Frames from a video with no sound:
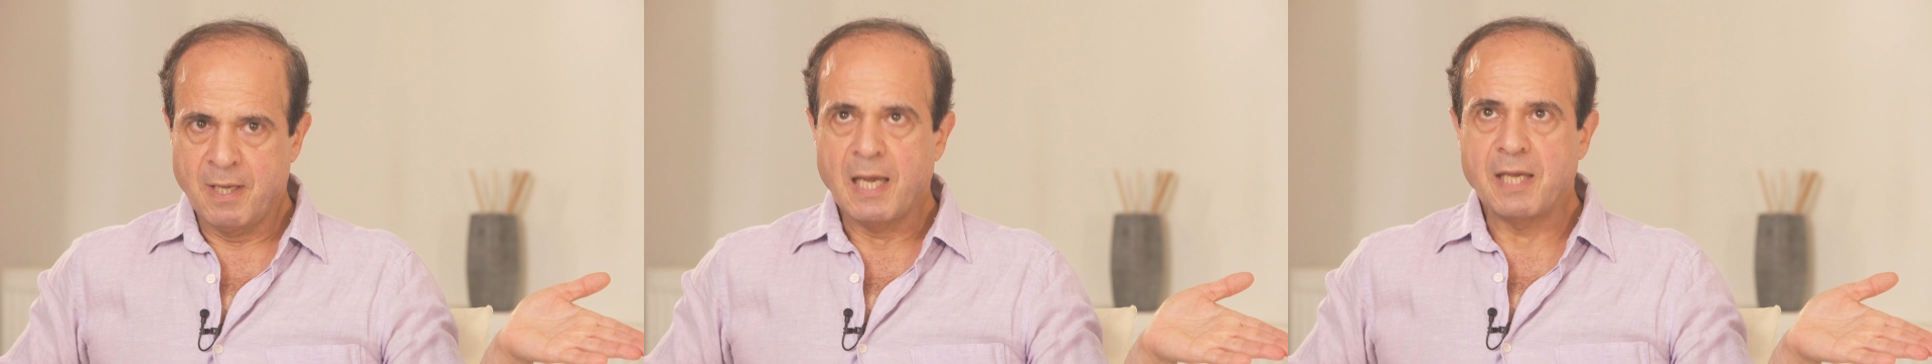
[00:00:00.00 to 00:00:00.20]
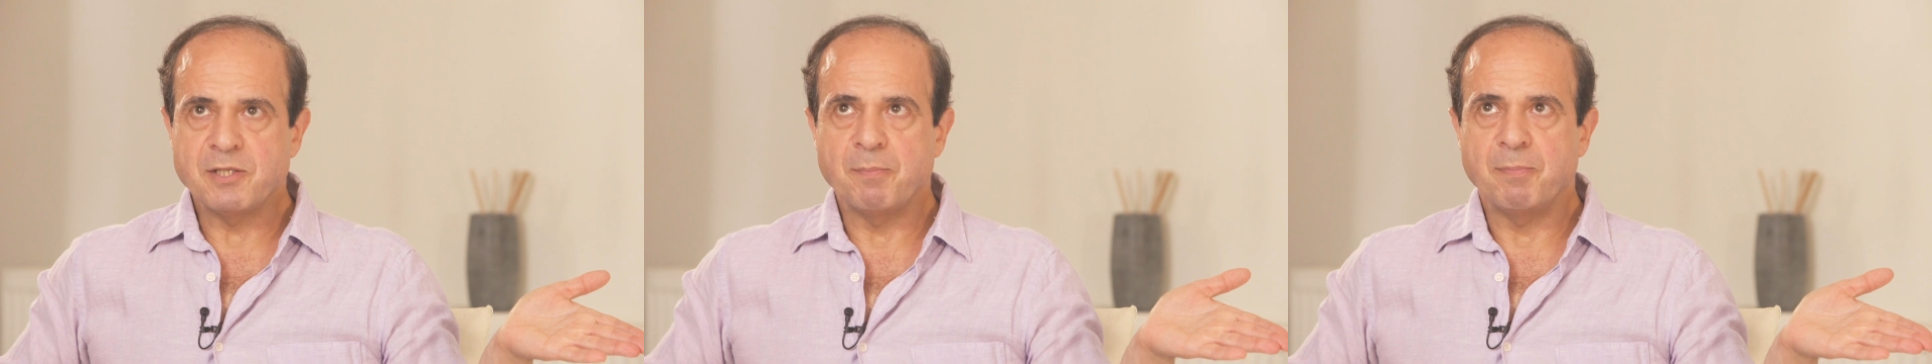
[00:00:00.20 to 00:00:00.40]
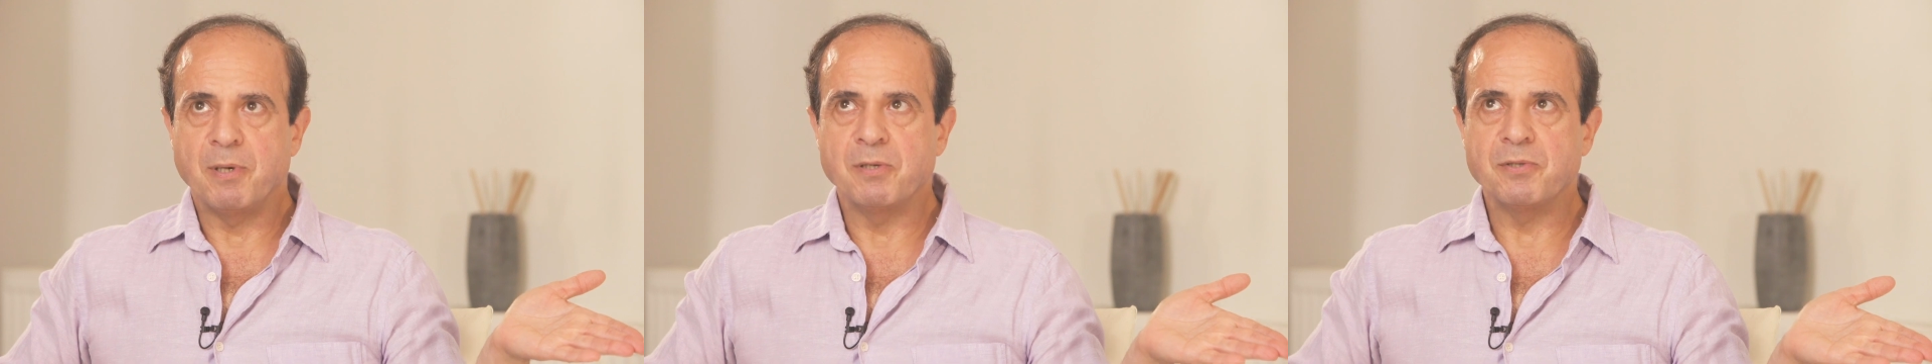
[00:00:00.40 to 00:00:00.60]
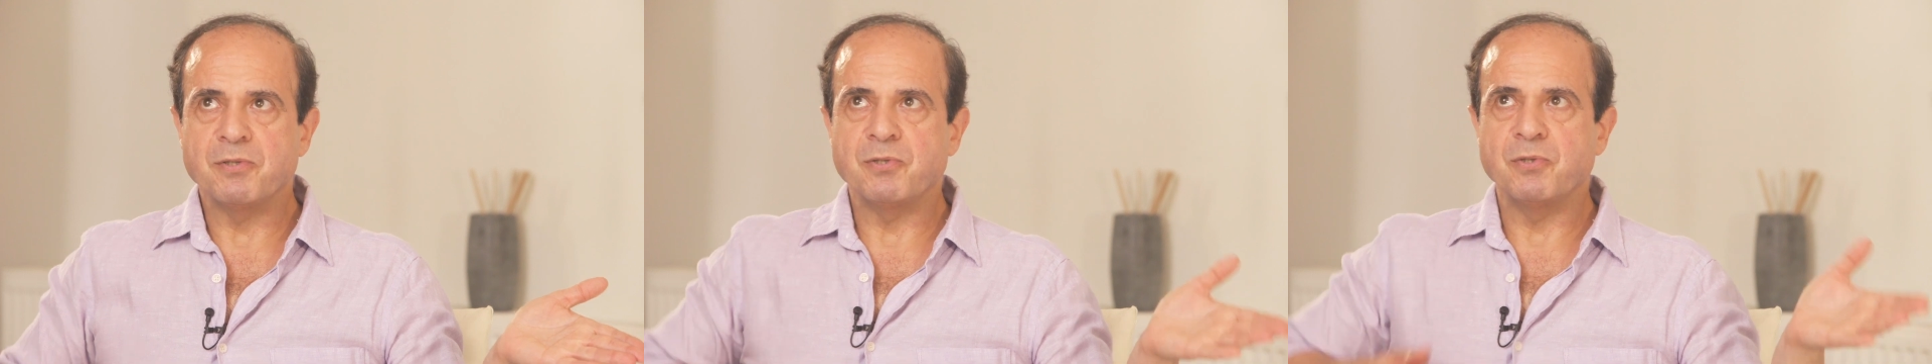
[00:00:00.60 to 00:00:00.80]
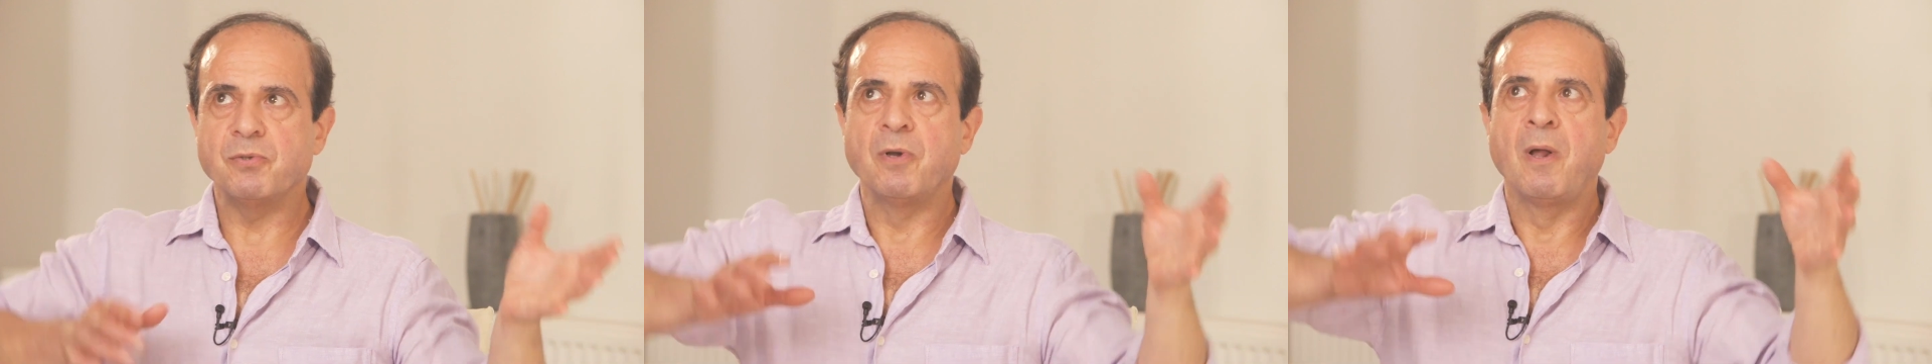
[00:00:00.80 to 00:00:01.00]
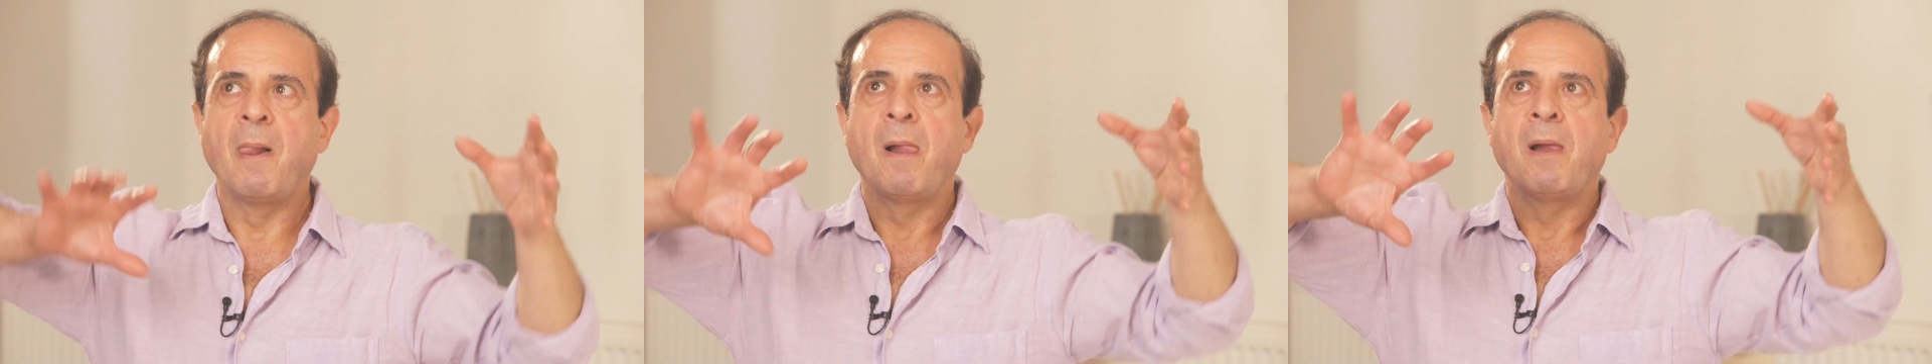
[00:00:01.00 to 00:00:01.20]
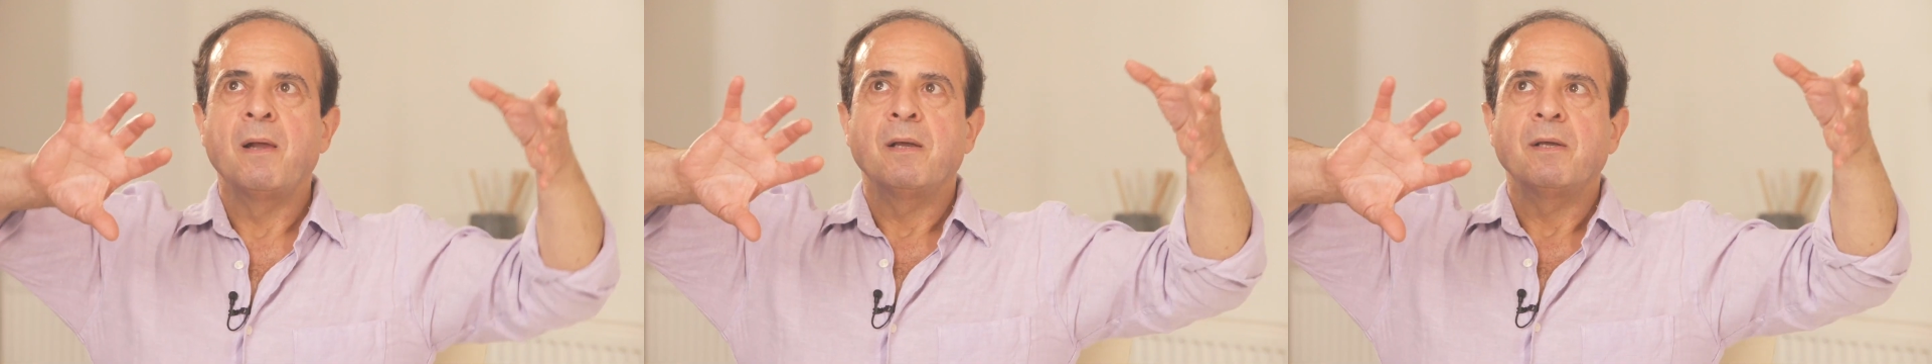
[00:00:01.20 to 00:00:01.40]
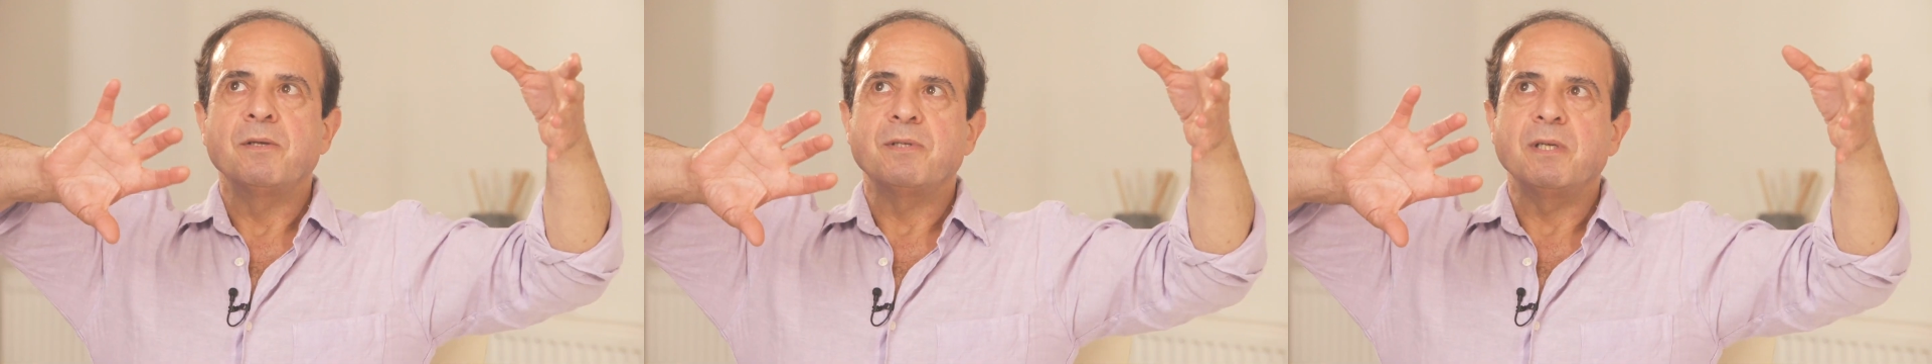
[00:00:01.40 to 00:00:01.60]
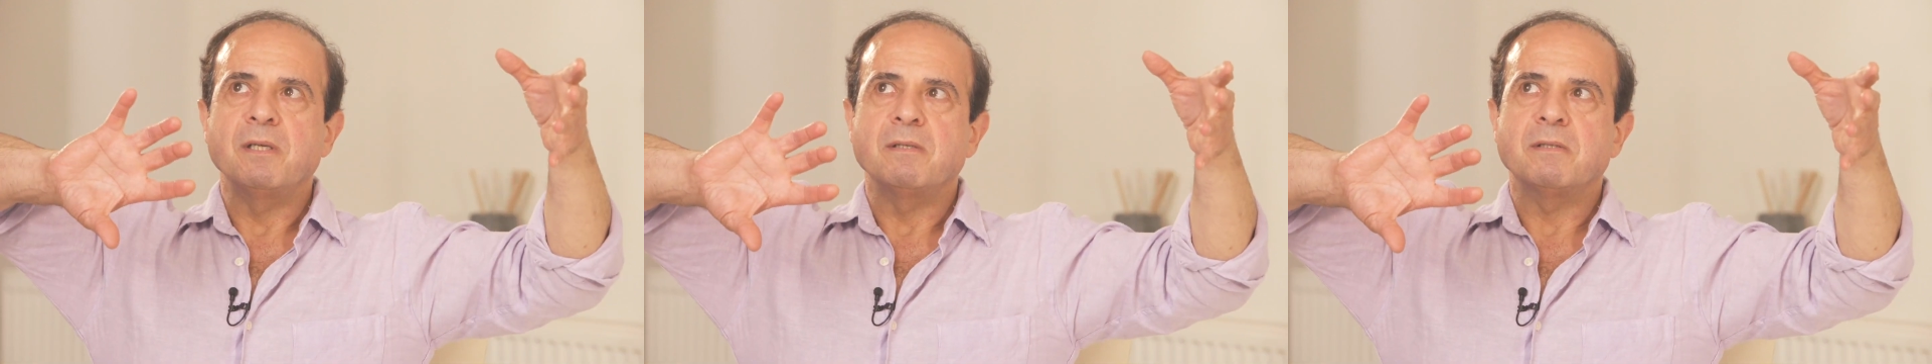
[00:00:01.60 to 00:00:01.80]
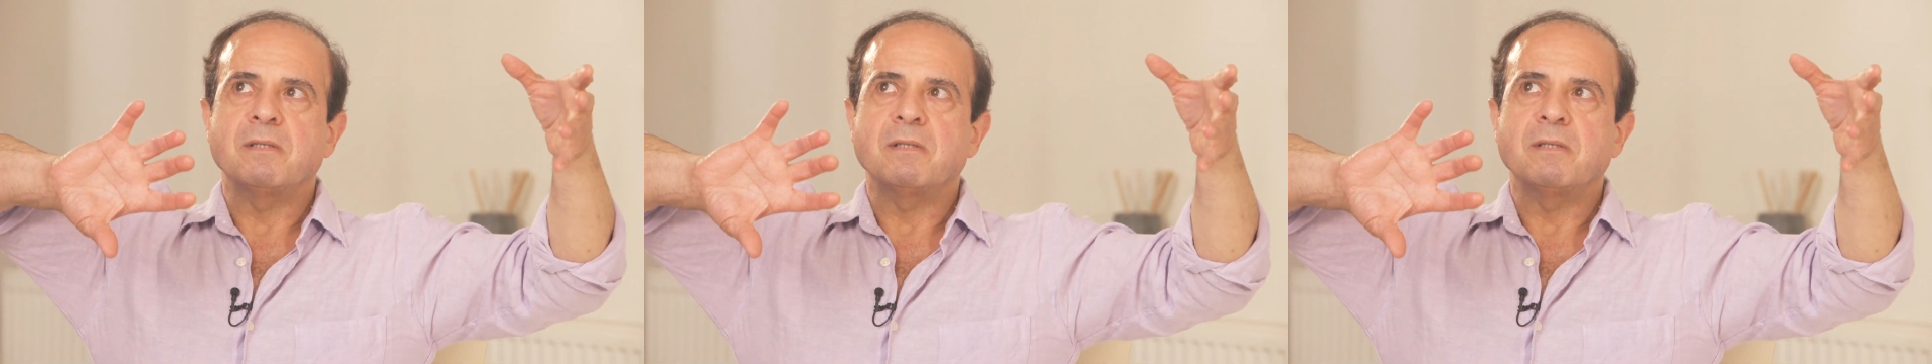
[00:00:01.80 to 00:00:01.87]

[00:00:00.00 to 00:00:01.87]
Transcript: as opposed to, you see,